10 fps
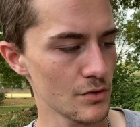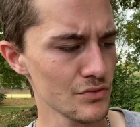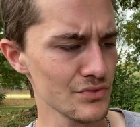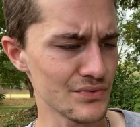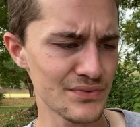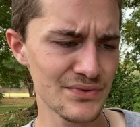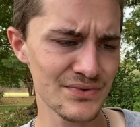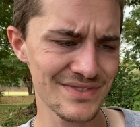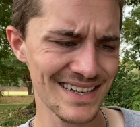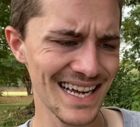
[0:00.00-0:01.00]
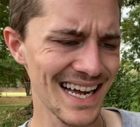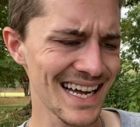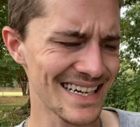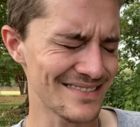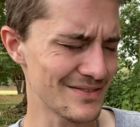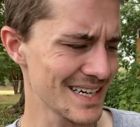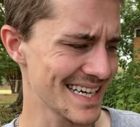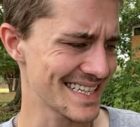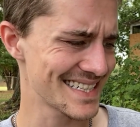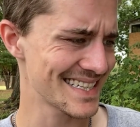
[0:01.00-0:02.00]
oof,
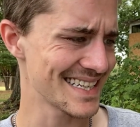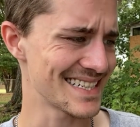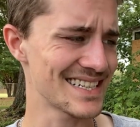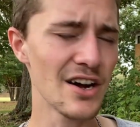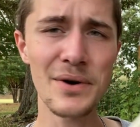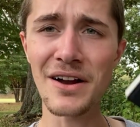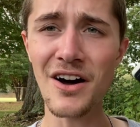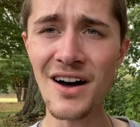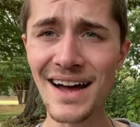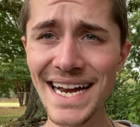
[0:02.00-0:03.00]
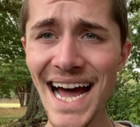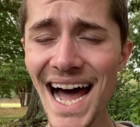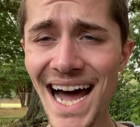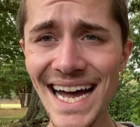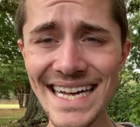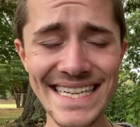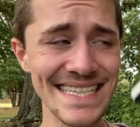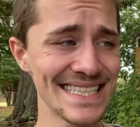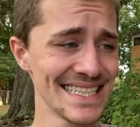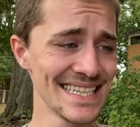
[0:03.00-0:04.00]
what's this going on?
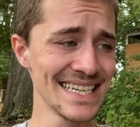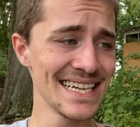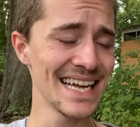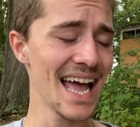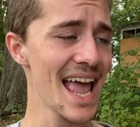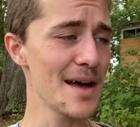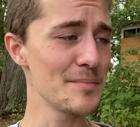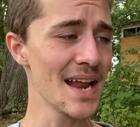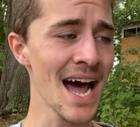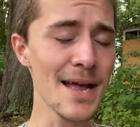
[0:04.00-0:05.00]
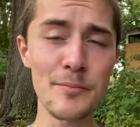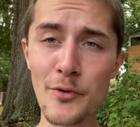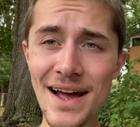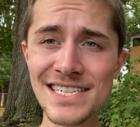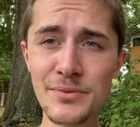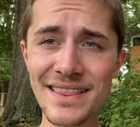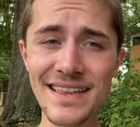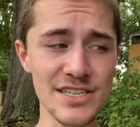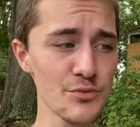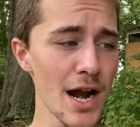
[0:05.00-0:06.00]
I am not impressed with
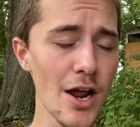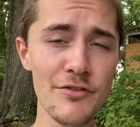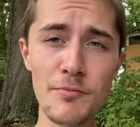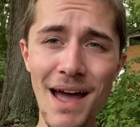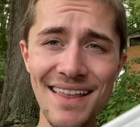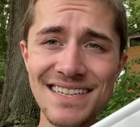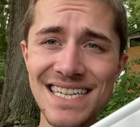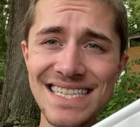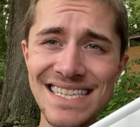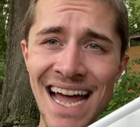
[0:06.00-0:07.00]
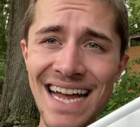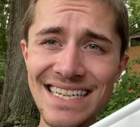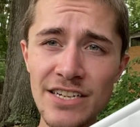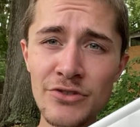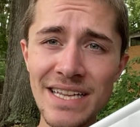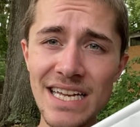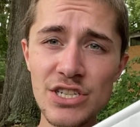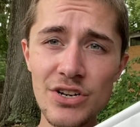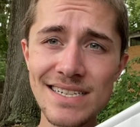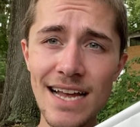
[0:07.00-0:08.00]
this. Right off the bat, this is not nearly as
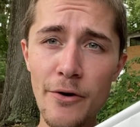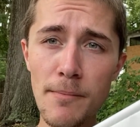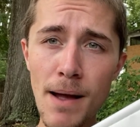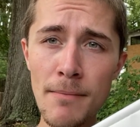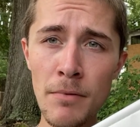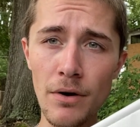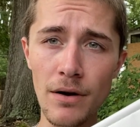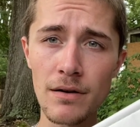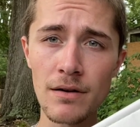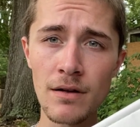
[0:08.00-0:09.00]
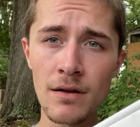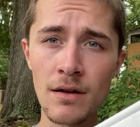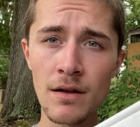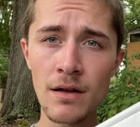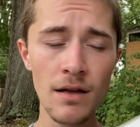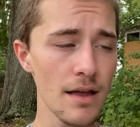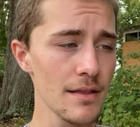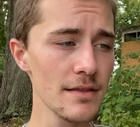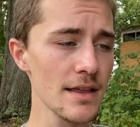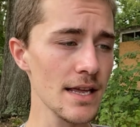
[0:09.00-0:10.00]
good as I remember.
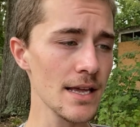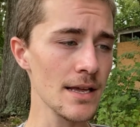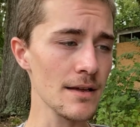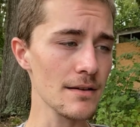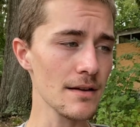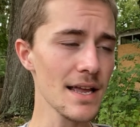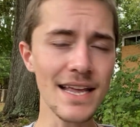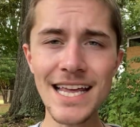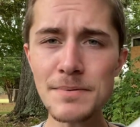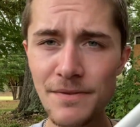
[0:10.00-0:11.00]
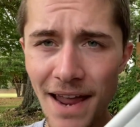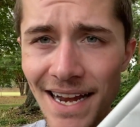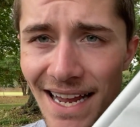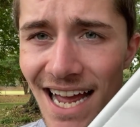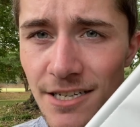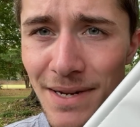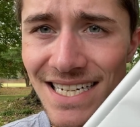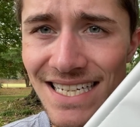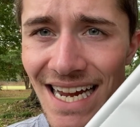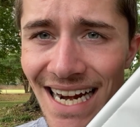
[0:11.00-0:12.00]
It keeps fading, as we
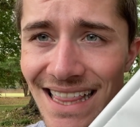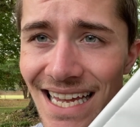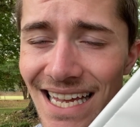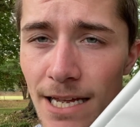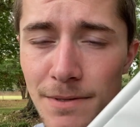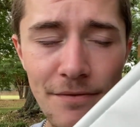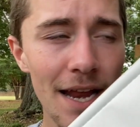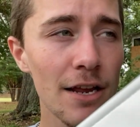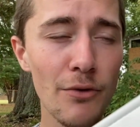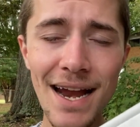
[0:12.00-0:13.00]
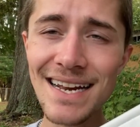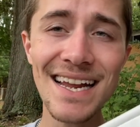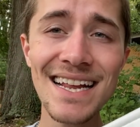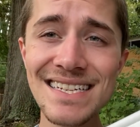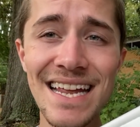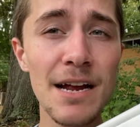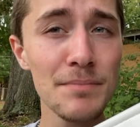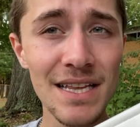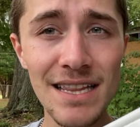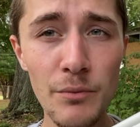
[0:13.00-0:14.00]
can see kind of thing. It keeps fading. Granted, it is a
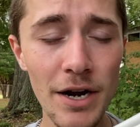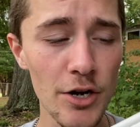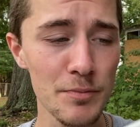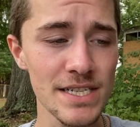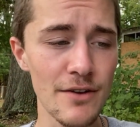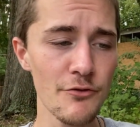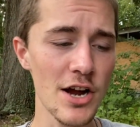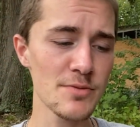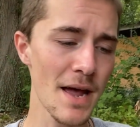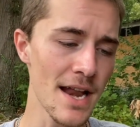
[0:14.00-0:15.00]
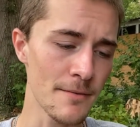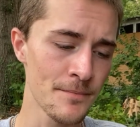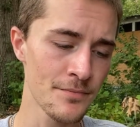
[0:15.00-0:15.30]
completely 100% fresh pen